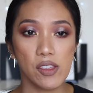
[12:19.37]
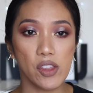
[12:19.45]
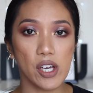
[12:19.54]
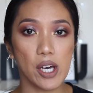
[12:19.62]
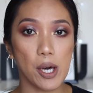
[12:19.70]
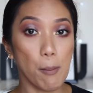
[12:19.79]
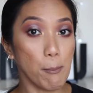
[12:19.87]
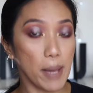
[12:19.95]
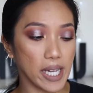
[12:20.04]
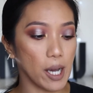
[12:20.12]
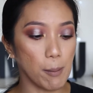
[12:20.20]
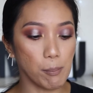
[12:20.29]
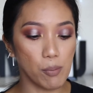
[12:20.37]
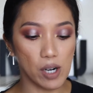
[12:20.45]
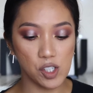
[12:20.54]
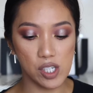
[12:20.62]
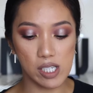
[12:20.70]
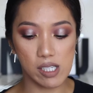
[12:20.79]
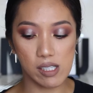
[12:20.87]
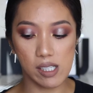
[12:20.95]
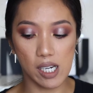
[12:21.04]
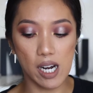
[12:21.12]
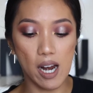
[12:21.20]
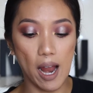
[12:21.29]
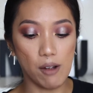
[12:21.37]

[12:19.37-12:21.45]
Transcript: the makeup brushes that are